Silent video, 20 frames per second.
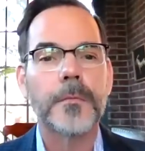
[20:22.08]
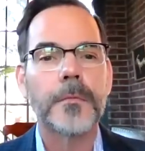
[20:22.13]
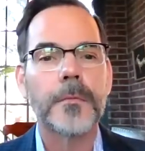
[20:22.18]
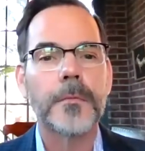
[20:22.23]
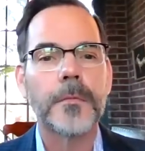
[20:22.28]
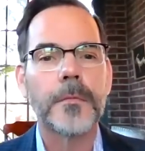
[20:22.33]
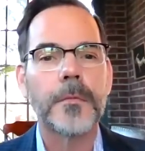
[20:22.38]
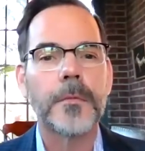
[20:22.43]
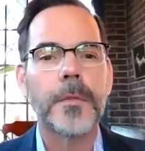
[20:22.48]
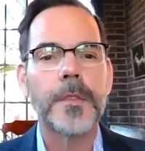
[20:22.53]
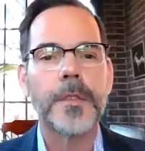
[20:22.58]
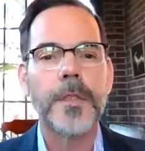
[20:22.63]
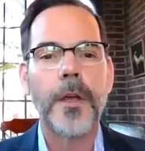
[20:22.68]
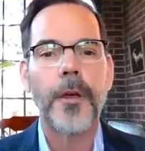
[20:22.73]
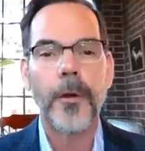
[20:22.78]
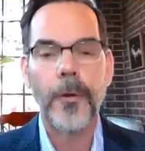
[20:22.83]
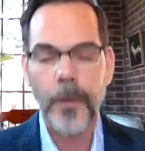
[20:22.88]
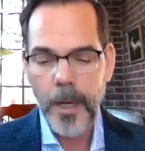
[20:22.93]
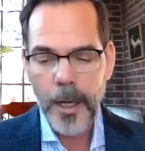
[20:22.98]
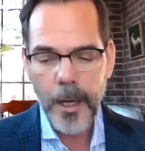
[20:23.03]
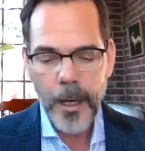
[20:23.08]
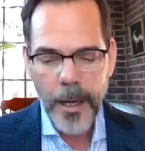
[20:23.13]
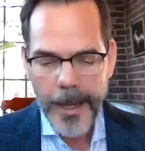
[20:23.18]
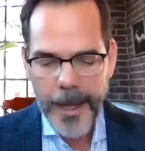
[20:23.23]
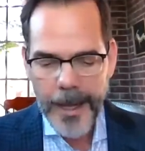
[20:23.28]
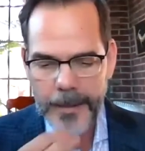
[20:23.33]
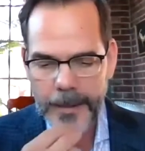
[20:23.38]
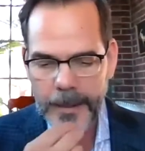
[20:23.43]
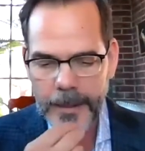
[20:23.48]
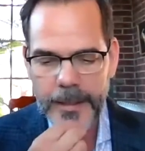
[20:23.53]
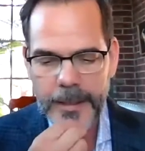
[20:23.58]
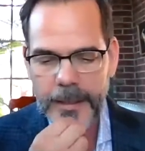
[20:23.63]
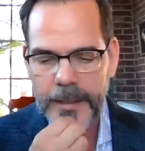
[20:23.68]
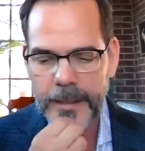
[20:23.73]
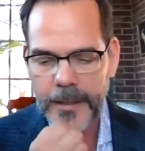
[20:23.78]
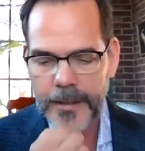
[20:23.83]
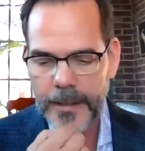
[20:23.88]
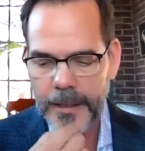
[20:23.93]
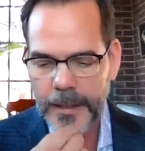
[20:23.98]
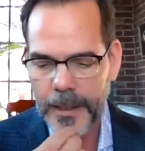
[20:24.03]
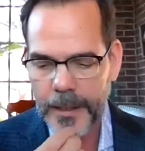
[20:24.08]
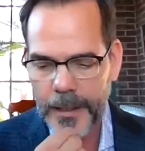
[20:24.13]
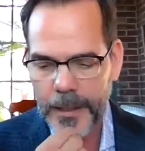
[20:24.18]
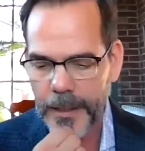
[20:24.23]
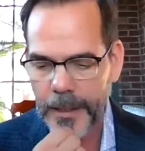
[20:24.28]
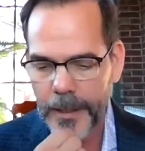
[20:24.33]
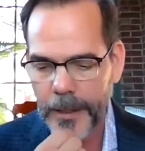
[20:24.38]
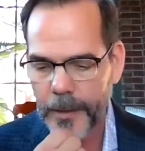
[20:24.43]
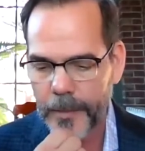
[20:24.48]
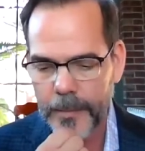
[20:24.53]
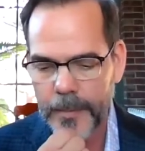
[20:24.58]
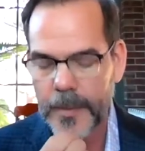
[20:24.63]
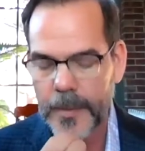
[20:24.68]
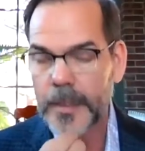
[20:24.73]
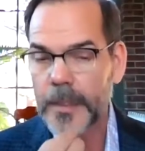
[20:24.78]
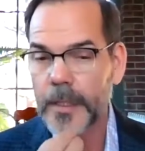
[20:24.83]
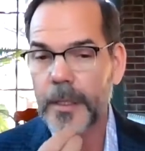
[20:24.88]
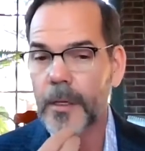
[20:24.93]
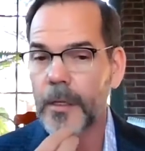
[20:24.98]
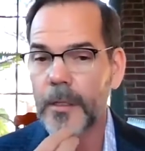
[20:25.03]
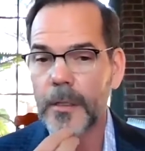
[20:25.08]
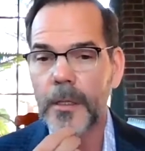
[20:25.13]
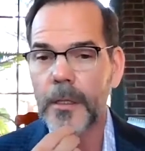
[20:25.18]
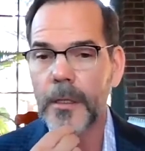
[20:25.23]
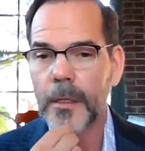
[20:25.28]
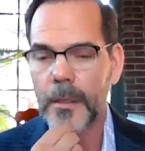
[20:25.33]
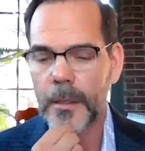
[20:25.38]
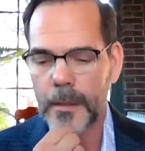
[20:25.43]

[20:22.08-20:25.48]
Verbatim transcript: So, and this isn't to, uh, um, to,